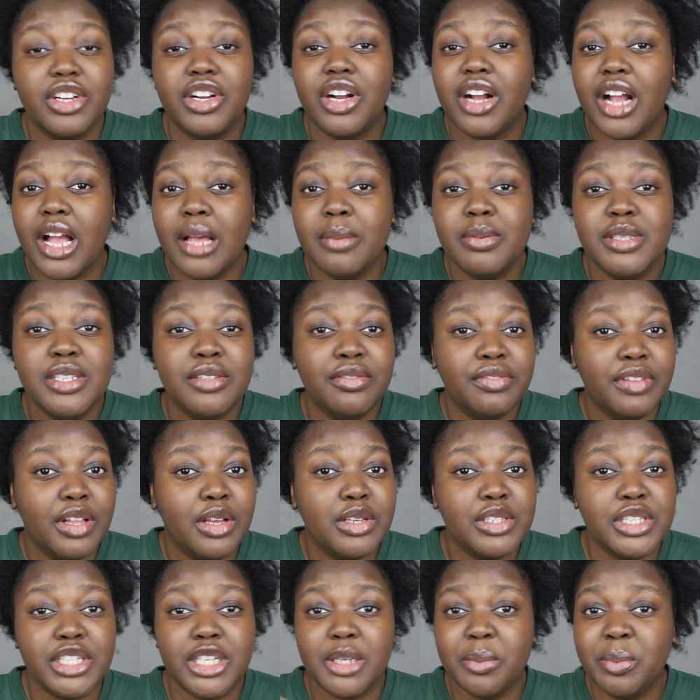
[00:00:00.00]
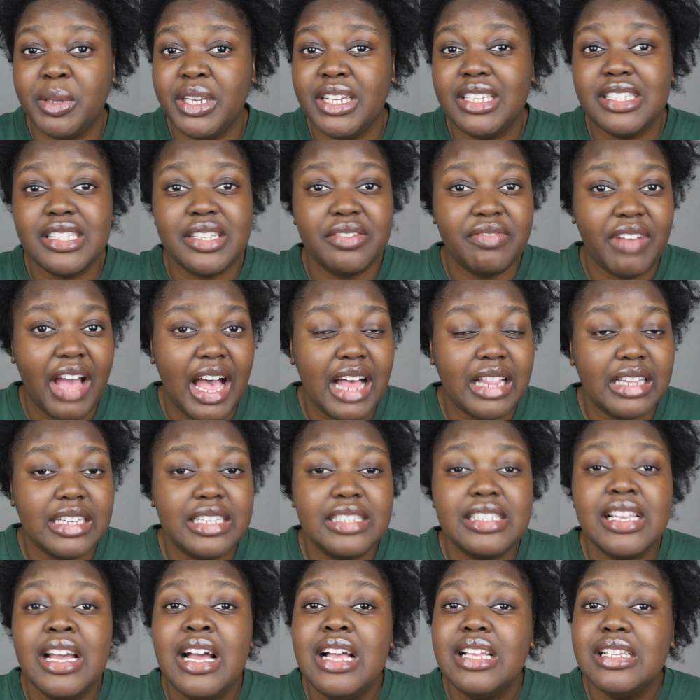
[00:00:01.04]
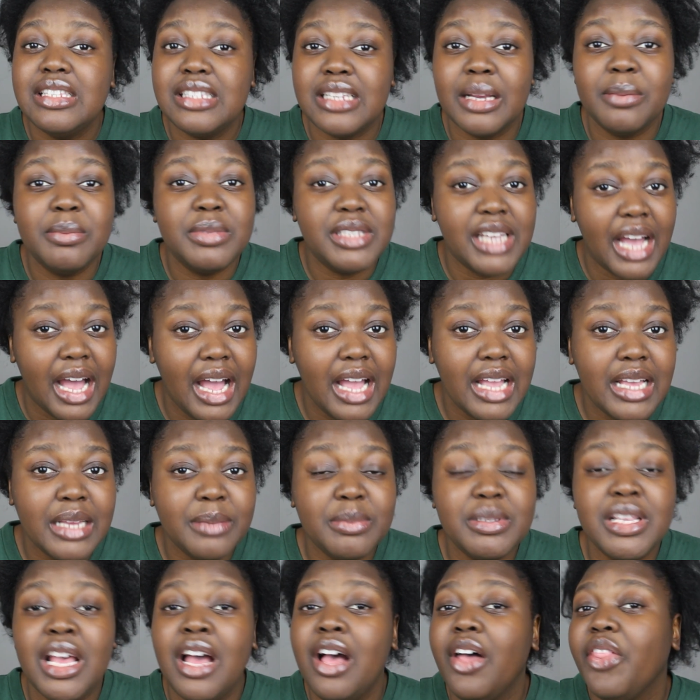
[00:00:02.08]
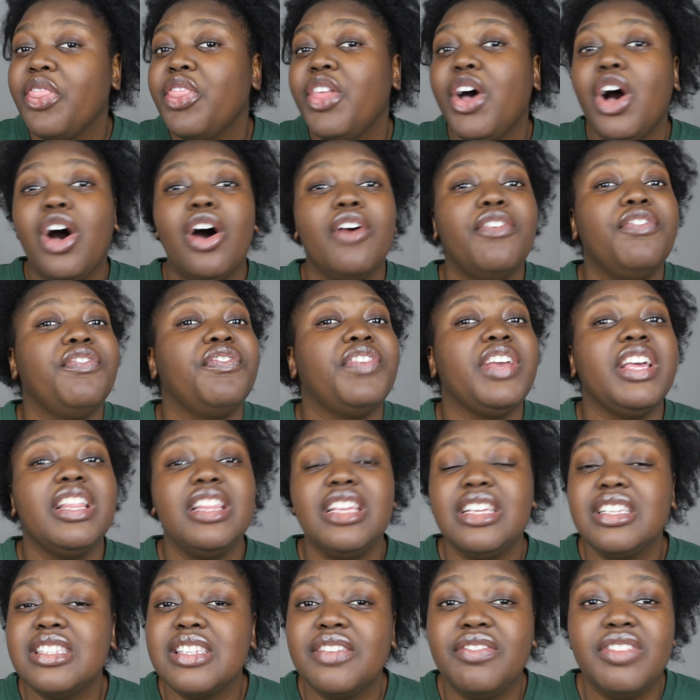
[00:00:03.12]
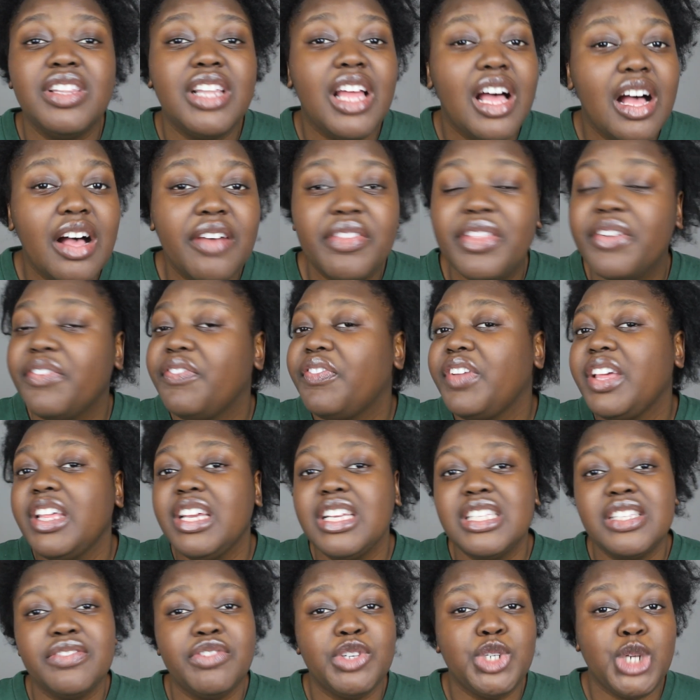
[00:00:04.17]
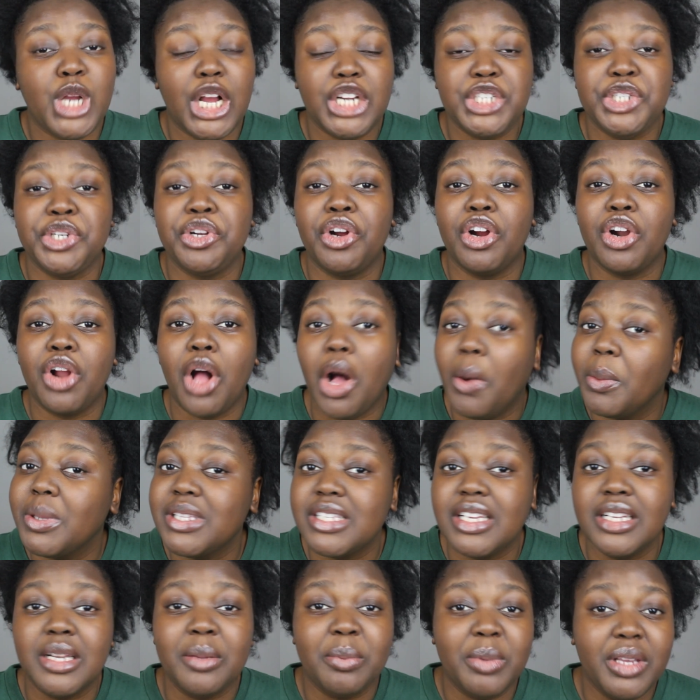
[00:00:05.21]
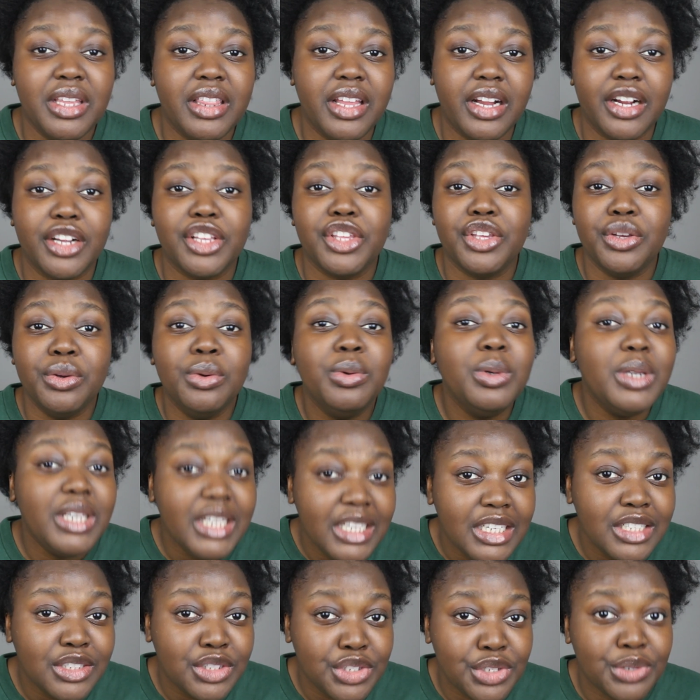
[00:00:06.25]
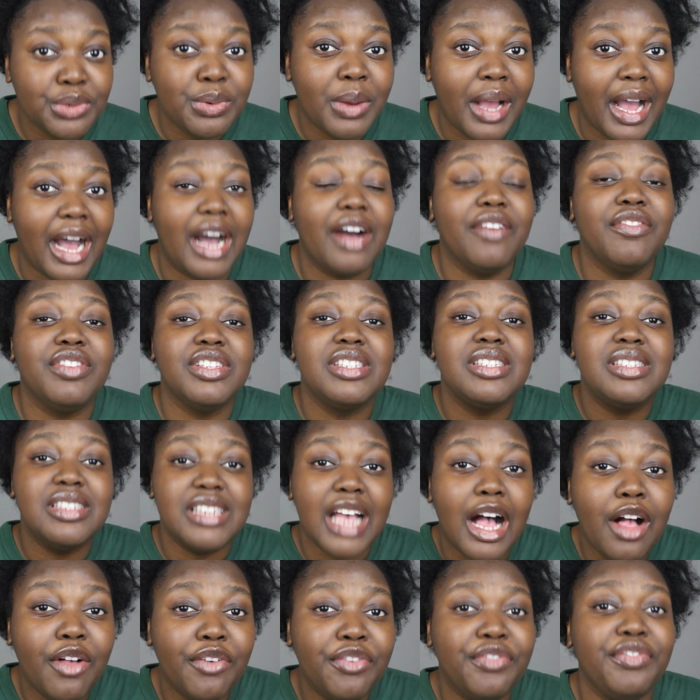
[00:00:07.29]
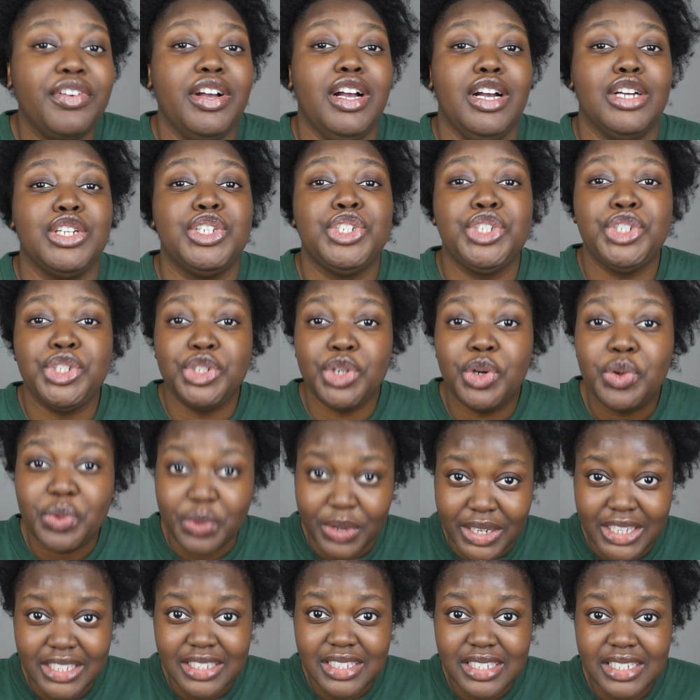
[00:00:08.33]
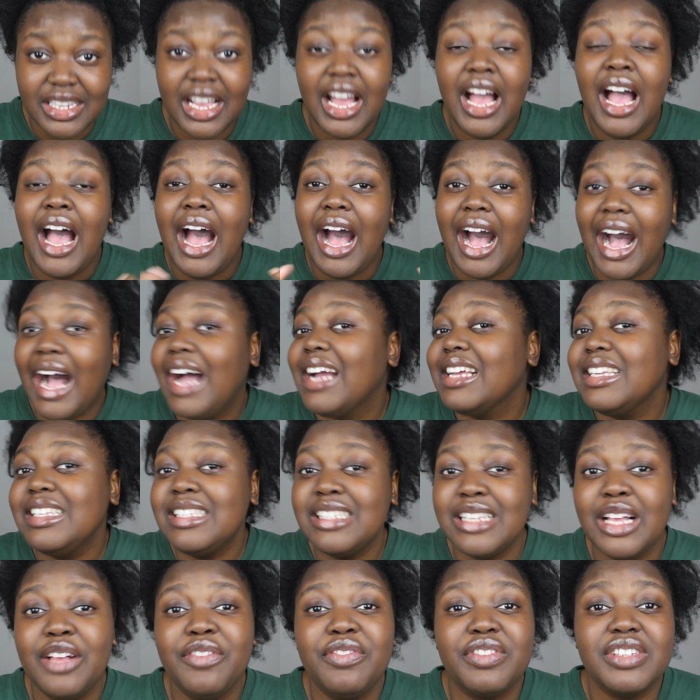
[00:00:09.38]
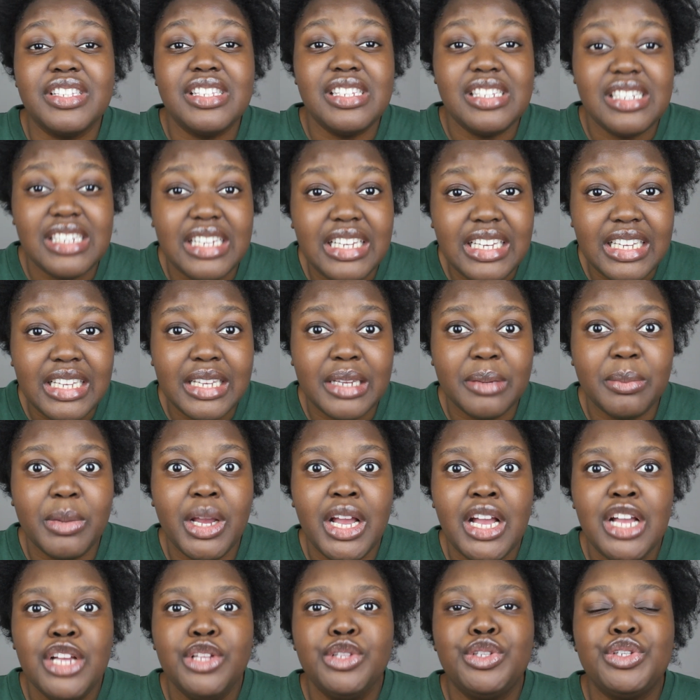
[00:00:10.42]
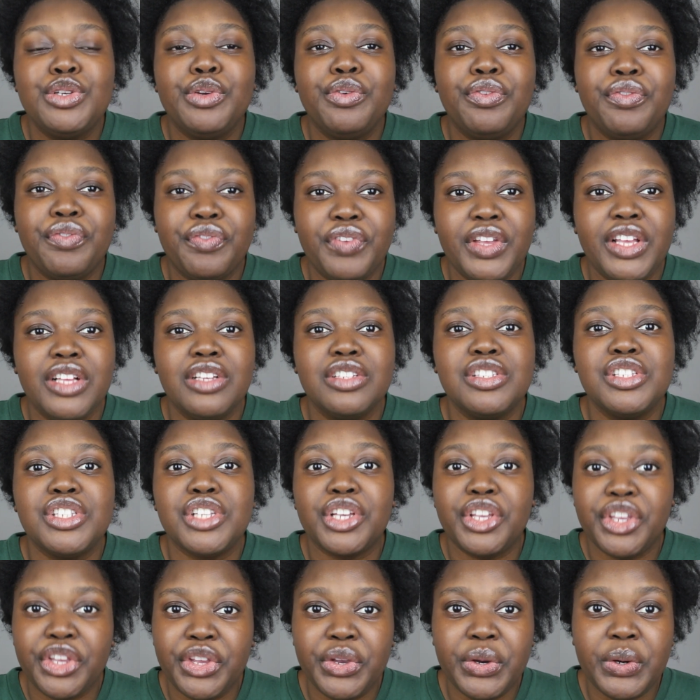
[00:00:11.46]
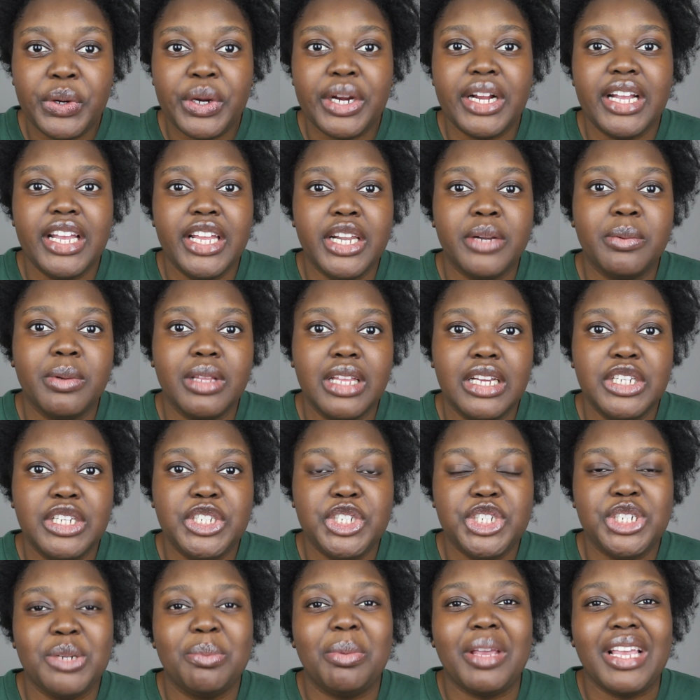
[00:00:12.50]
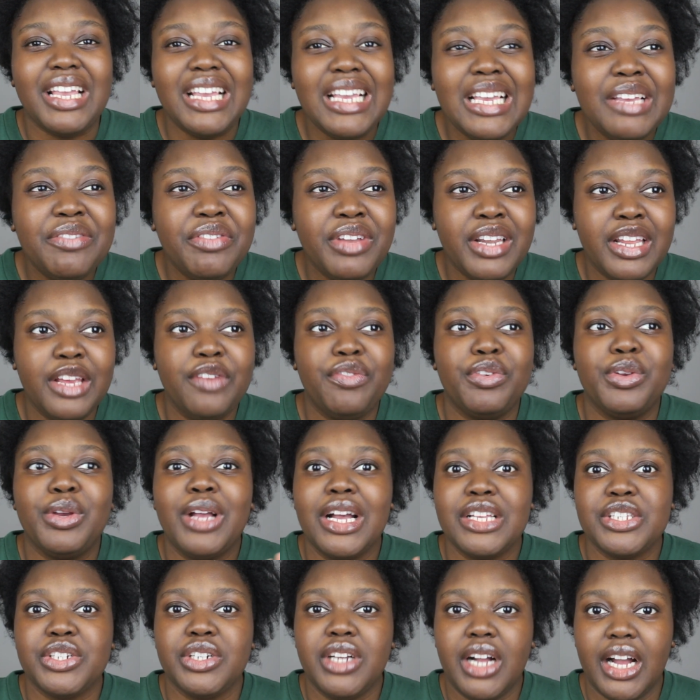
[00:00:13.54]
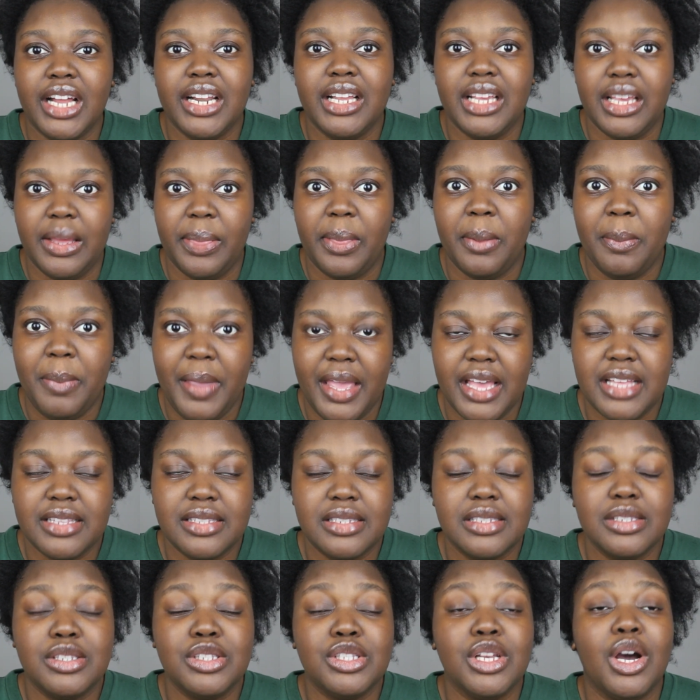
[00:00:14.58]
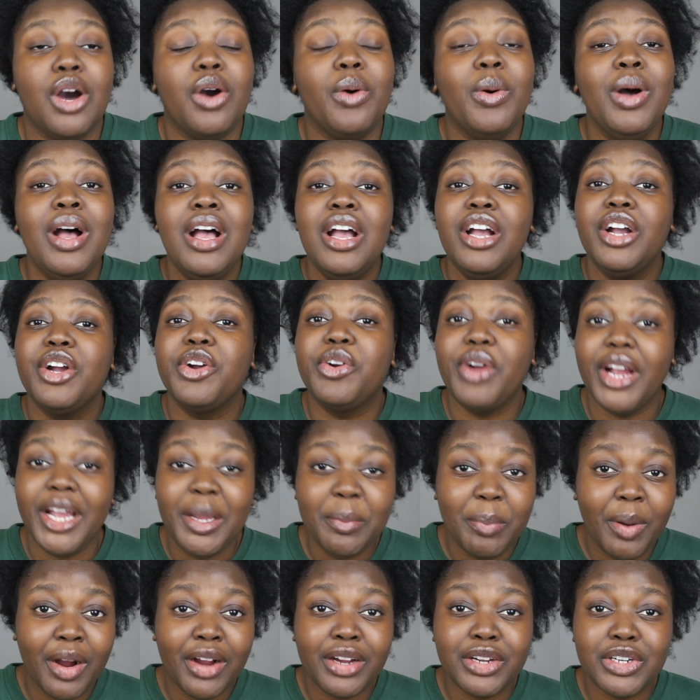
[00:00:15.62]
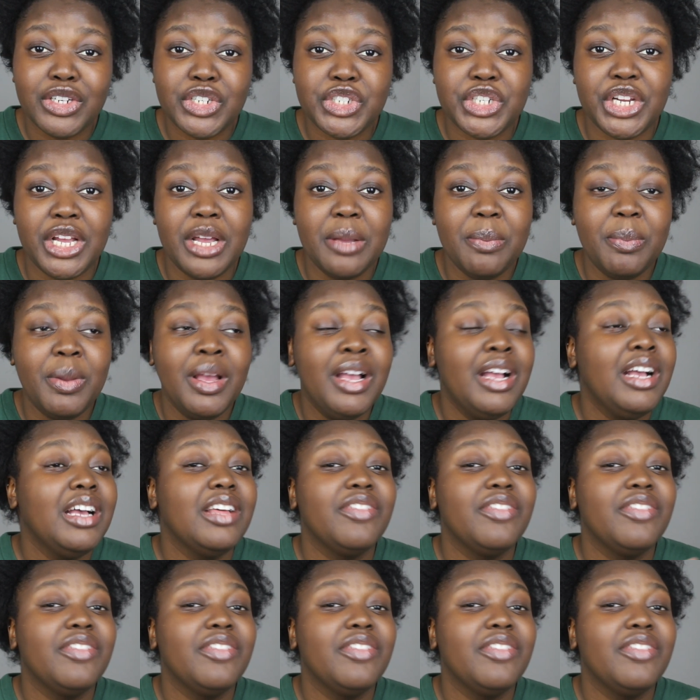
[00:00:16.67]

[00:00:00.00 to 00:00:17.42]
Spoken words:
There are ebbs and flows, there are peaks and valleys. Sometimes the feelings of love, the feelings of attraction aren't always going to be there. You need to have self-assurance, high self-esteem, to feel secure in a relationship, even if you guys are kind of in the pits. So great partnership.